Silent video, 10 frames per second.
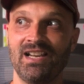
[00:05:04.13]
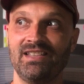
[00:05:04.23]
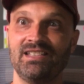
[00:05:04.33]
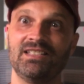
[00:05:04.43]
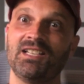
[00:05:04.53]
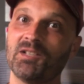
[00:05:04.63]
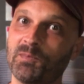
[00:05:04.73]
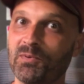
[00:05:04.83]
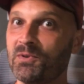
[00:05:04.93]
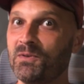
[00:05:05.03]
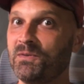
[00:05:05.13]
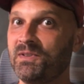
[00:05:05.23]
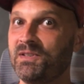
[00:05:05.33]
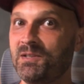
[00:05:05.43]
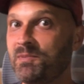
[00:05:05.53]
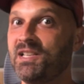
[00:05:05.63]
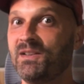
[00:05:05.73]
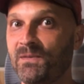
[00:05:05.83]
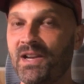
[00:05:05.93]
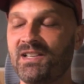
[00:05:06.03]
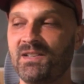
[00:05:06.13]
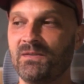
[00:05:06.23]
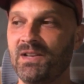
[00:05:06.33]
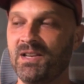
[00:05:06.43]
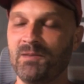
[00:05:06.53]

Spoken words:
and then later proved to be ineffective